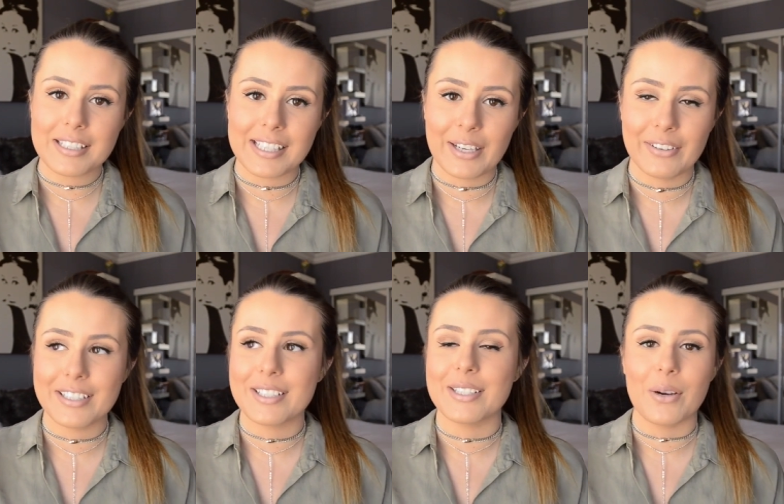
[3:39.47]
Secret
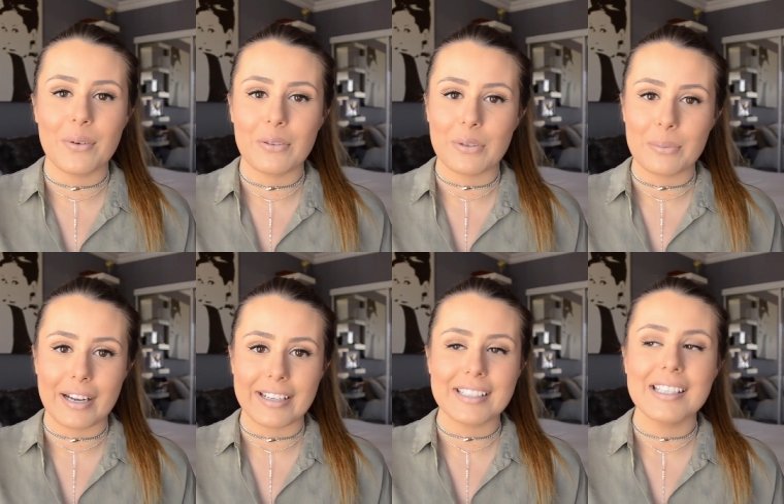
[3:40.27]
so
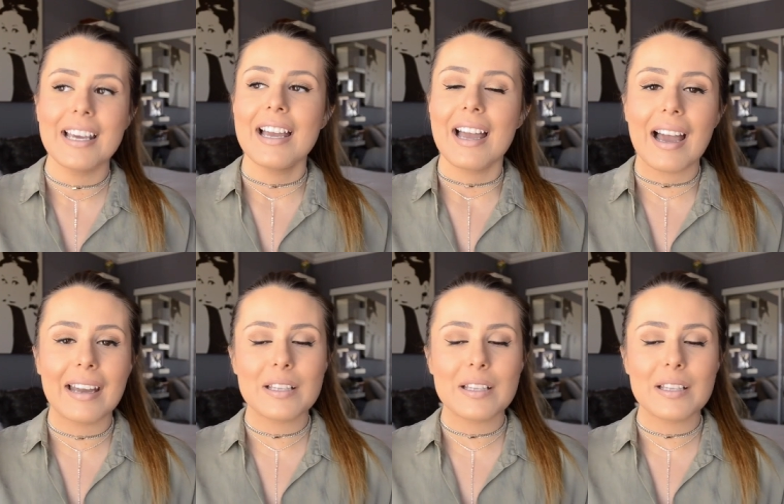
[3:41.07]
overpriced, and